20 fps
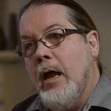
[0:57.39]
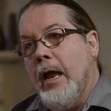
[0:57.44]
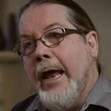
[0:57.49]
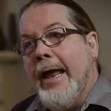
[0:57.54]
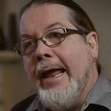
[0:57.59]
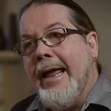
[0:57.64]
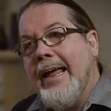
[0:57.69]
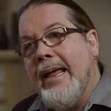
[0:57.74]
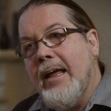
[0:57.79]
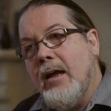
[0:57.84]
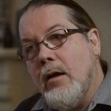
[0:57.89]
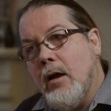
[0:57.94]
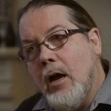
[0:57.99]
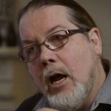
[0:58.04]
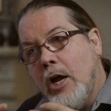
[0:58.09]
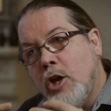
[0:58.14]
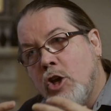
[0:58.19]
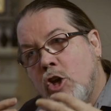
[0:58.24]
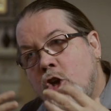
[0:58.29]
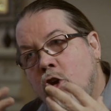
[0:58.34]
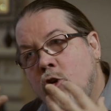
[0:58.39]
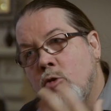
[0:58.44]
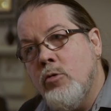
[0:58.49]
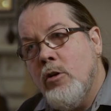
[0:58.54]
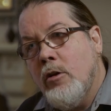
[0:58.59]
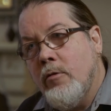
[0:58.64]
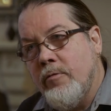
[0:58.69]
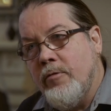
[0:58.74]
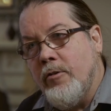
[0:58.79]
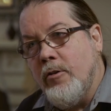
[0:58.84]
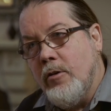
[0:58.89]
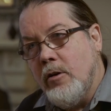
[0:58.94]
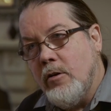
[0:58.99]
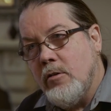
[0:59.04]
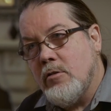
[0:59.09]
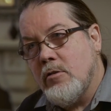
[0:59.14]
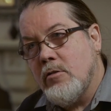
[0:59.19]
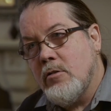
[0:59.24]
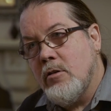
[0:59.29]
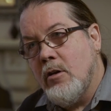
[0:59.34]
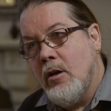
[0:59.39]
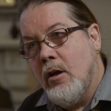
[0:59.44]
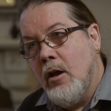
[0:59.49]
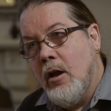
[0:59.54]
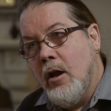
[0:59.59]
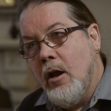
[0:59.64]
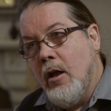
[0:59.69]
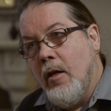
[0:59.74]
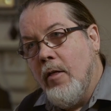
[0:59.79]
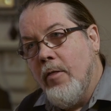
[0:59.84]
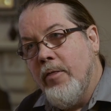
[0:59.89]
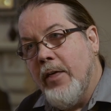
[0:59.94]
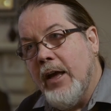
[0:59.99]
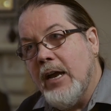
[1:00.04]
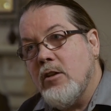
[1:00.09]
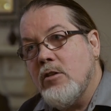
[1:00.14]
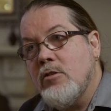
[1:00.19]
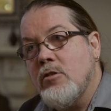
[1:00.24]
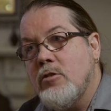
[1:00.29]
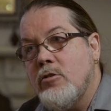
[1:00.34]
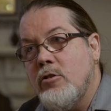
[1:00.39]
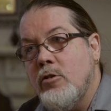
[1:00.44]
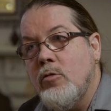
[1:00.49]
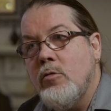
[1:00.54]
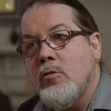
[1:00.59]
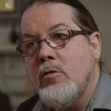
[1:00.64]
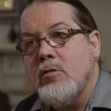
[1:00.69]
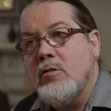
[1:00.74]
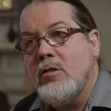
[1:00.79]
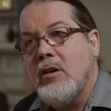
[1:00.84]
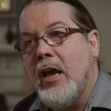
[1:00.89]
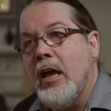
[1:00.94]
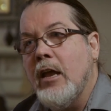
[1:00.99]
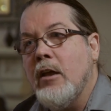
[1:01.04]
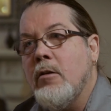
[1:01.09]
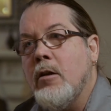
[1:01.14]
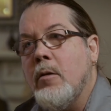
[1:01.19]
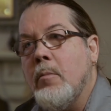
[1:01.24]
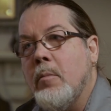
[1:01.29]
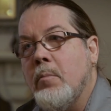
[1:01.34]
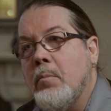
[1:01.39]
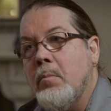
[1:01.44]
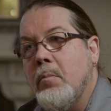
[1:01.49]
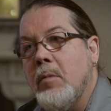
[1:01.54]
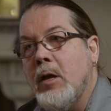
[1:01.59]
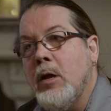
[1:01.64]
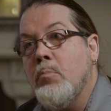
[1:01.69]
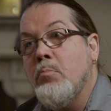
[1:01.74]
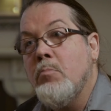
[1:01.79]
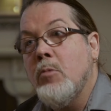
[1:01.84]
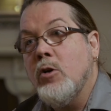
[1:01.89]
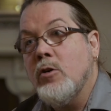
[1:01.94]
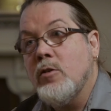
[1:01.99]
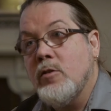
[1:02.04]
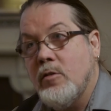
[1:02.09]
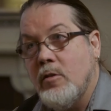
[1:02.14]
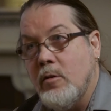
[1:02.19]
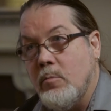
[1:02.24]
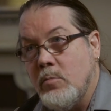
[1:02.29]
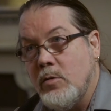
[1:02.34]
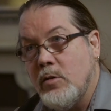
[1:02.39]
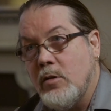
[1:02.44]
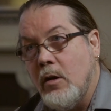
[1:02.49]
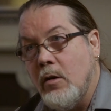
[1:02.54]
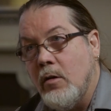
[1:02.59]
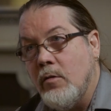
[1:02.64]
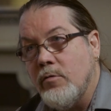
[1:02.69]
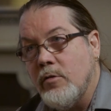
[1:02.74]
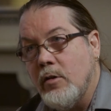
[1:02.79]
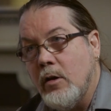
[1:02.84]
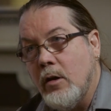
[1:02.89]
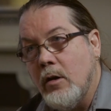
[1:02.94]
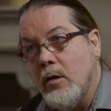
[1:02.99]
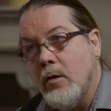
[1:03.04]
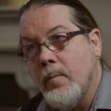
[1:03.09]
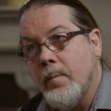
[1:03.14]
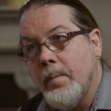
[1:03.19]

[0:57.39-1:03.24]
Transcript: a universe that students can immerse themselves in,